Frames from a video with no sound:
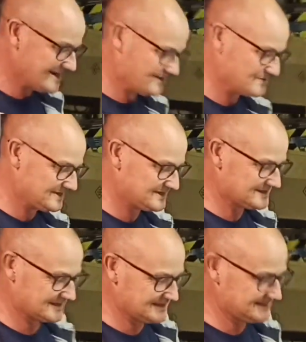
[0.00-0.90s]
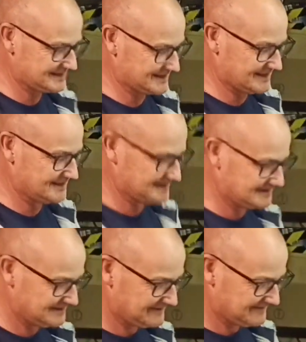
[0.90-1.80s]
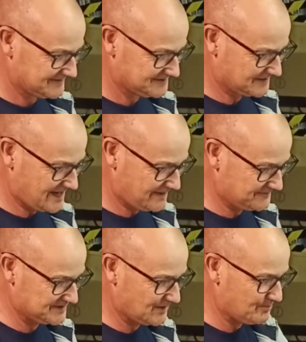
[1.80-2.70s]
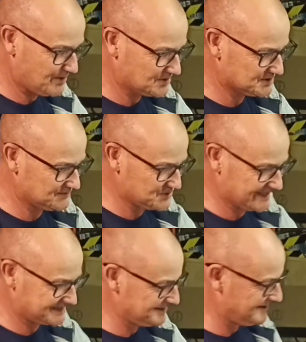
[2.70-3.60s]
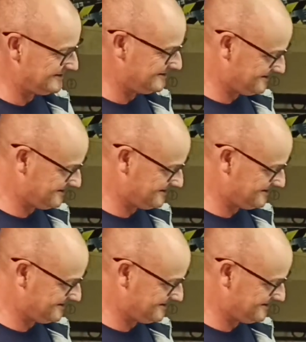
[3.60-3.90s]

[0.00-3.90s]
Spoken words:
hell, this is a hefty old box of tricks, isn't it?